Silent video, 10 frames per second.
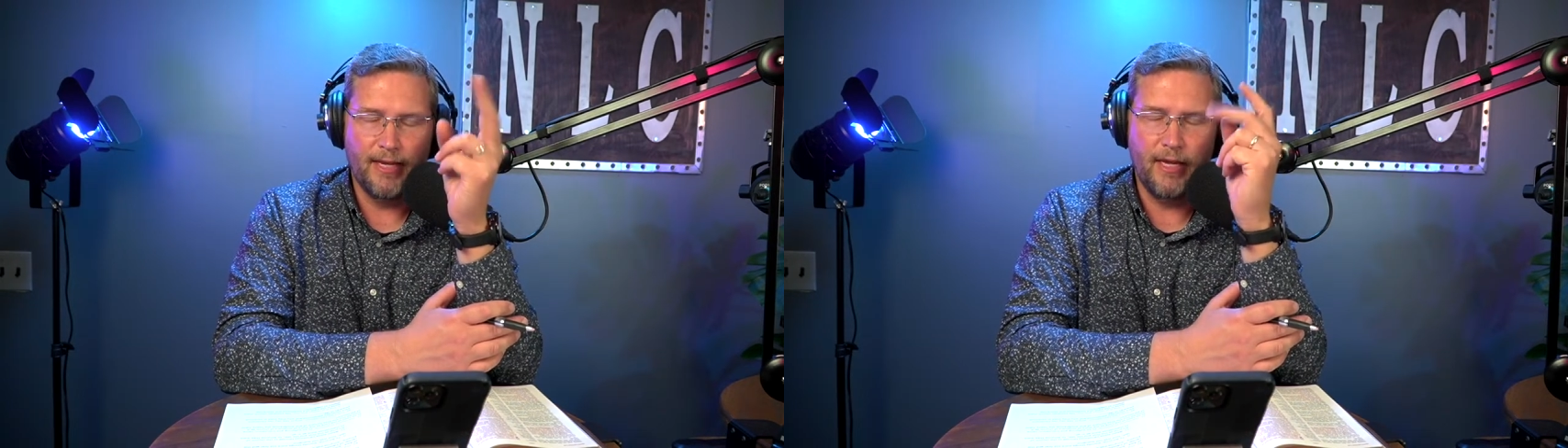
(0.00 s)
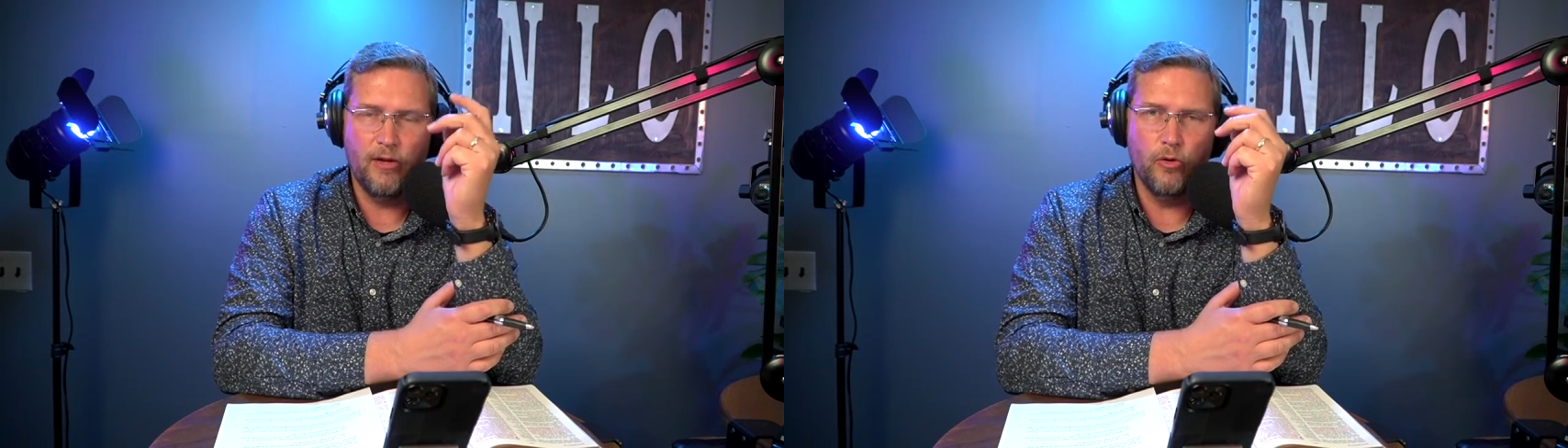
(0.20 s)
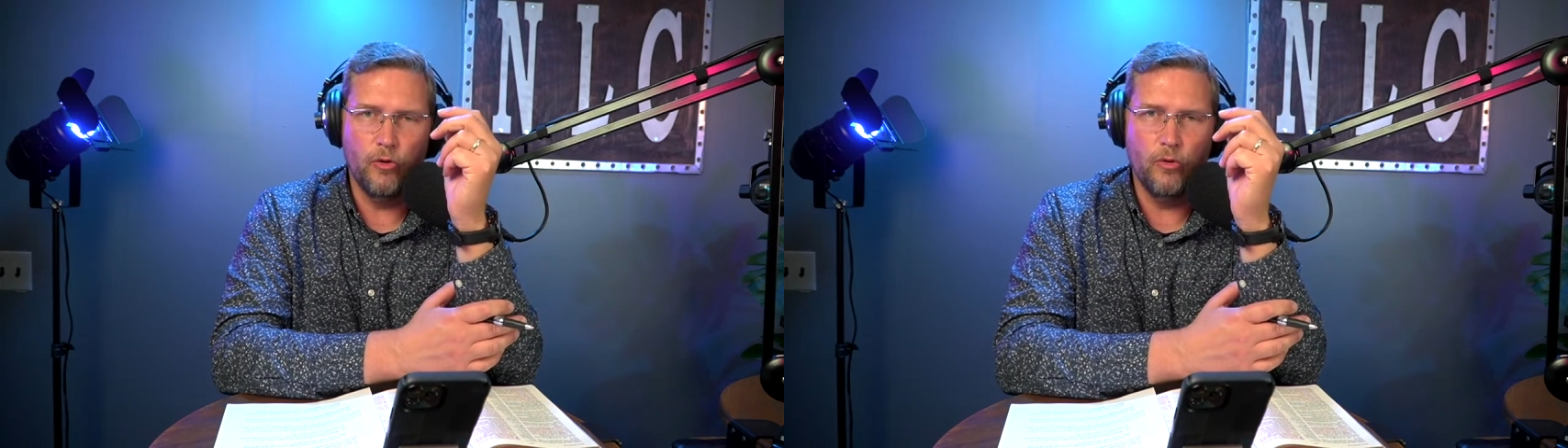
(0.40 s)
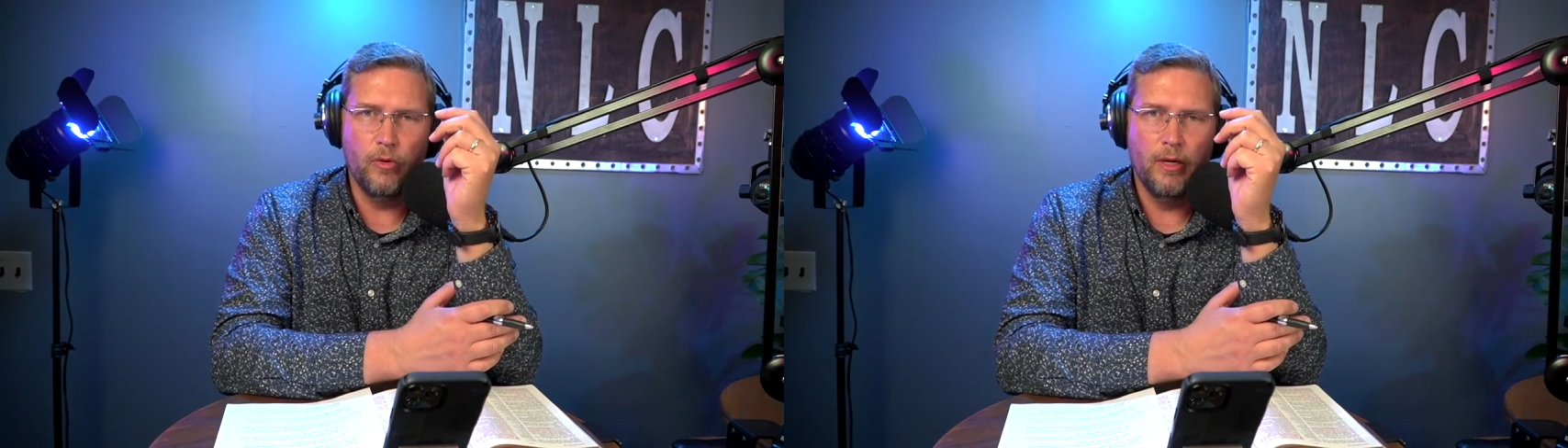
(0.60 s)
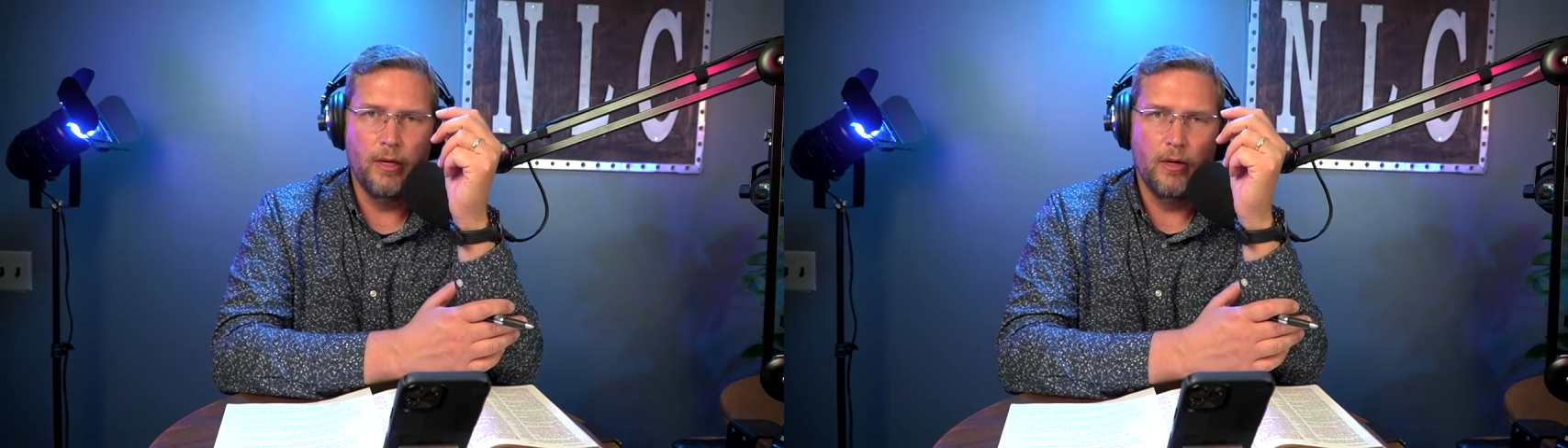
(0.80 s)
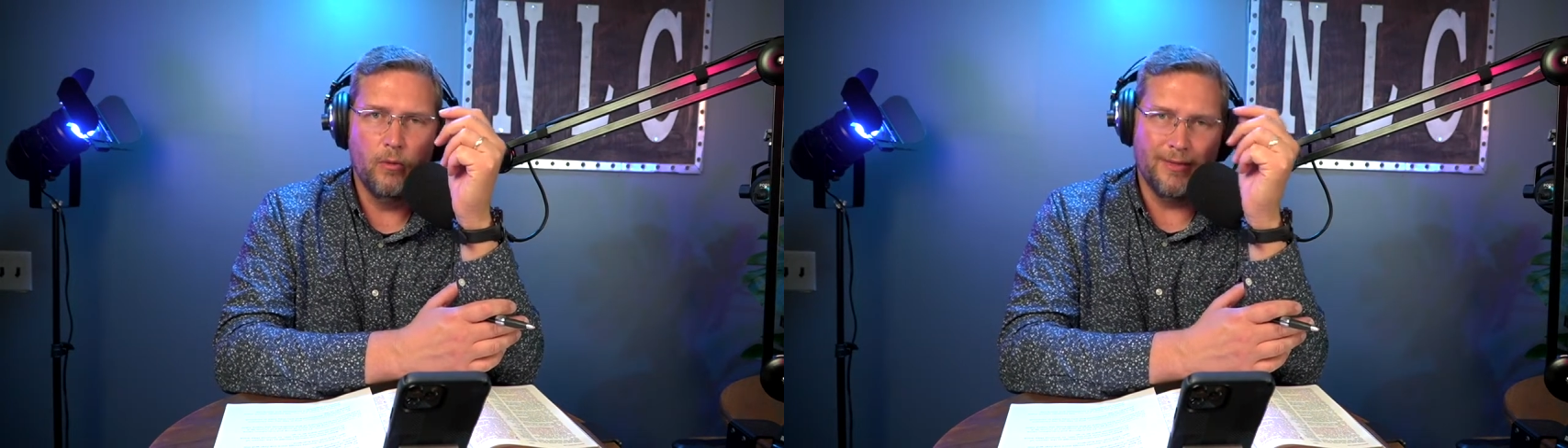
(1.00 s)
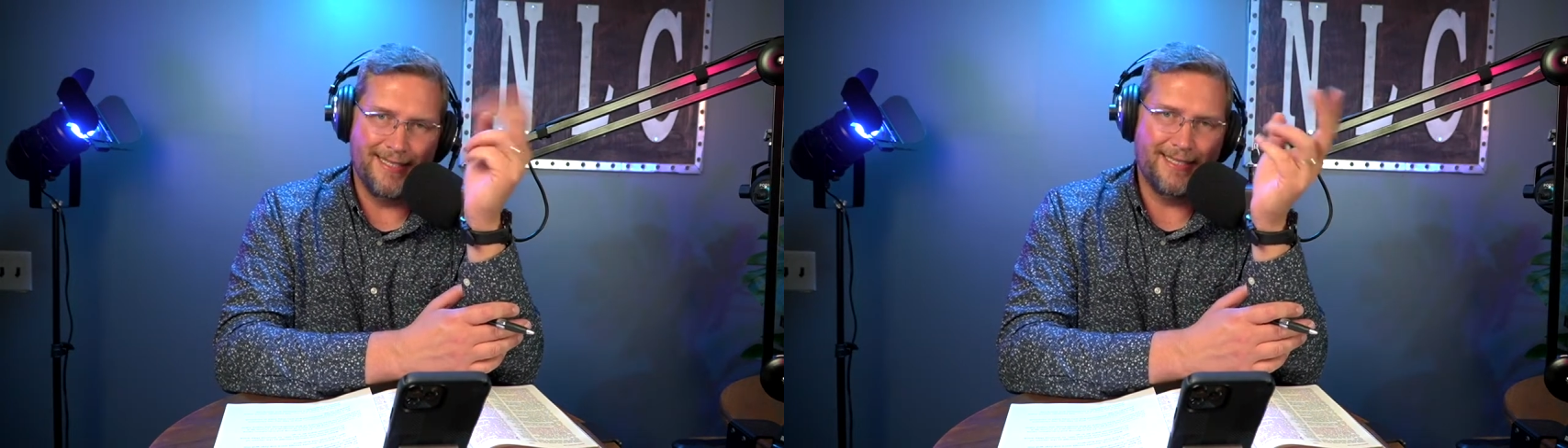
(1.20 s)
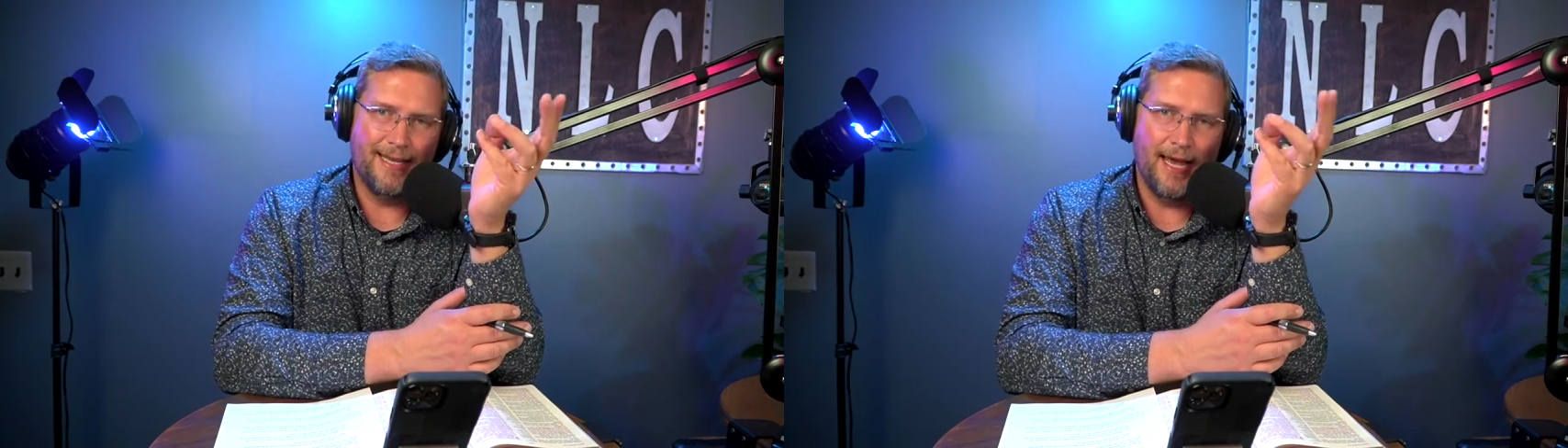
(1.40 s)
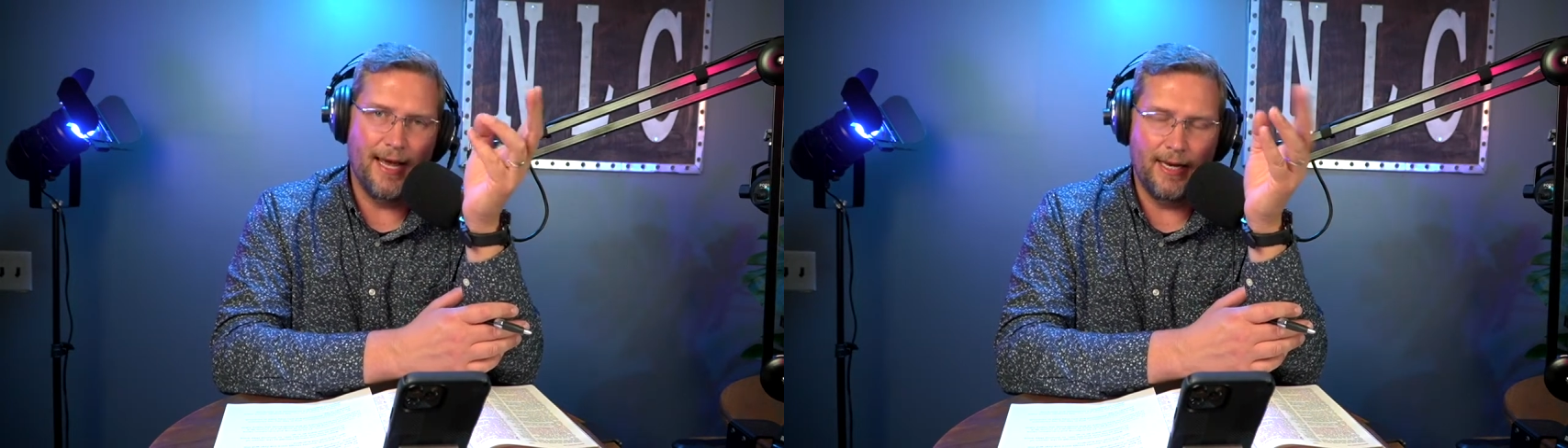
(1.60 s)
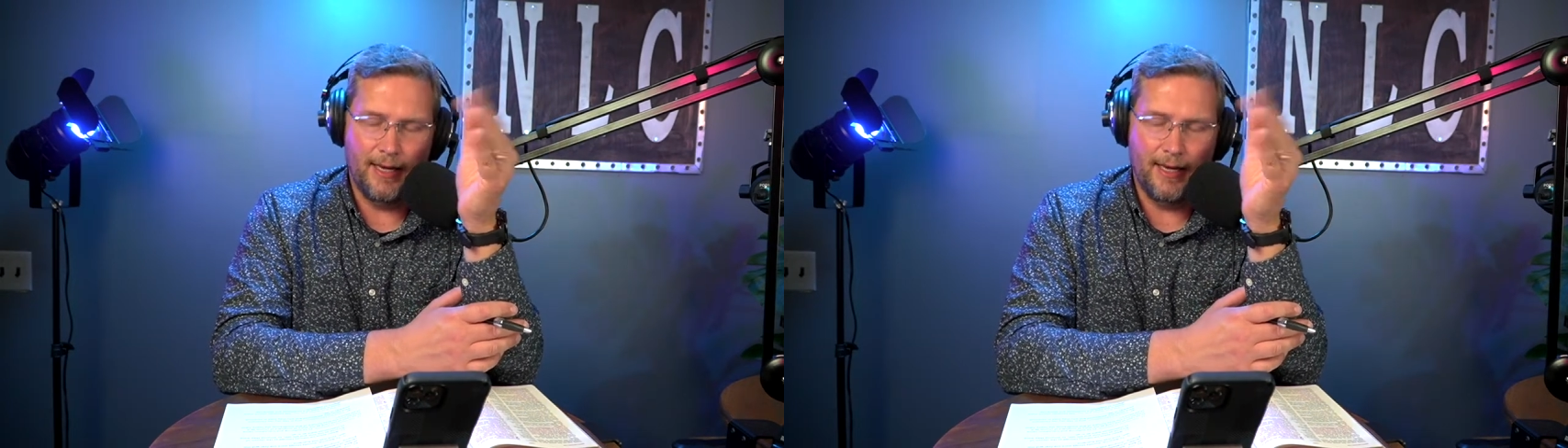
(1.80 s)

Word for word: he who was dead